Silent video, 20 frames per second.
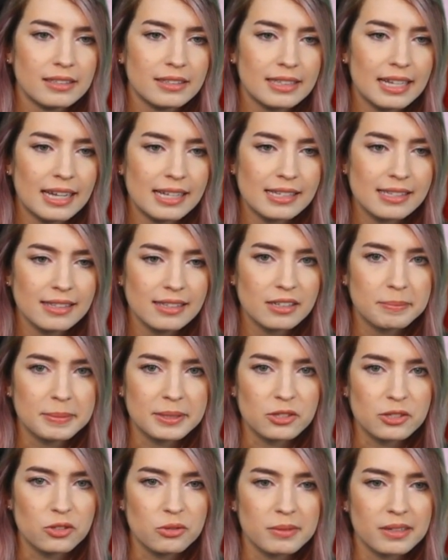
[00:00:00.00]
That's a little
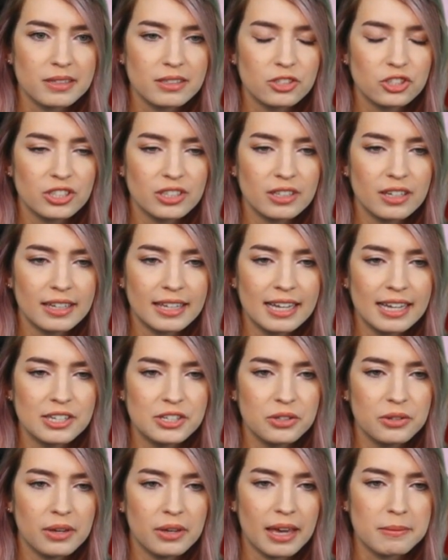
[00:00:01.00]
bit too much. I can't
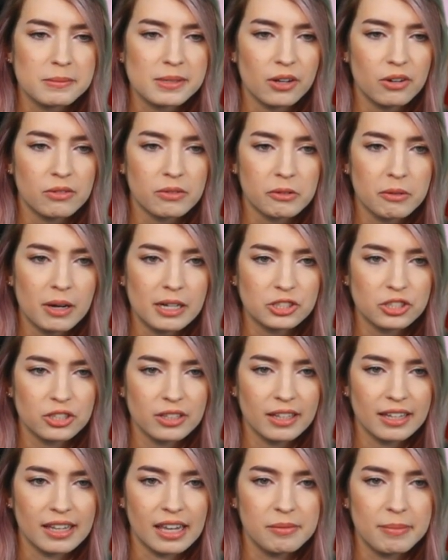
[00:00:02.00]
do games like Overwatch or
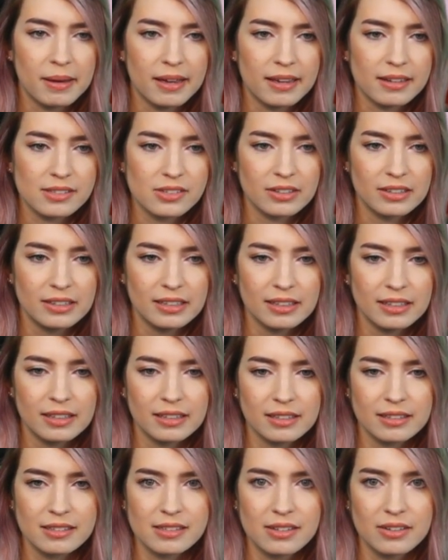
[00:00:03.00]
like Apex or
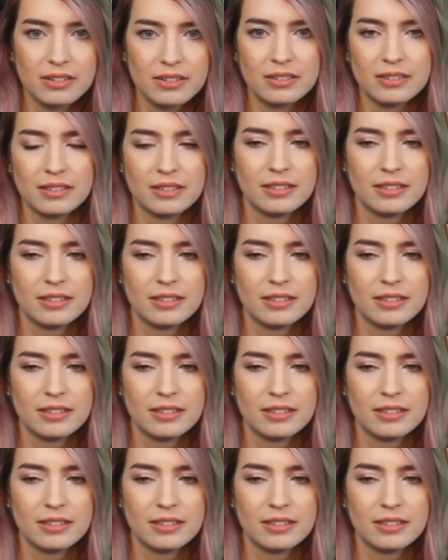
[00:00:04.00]
anything, so.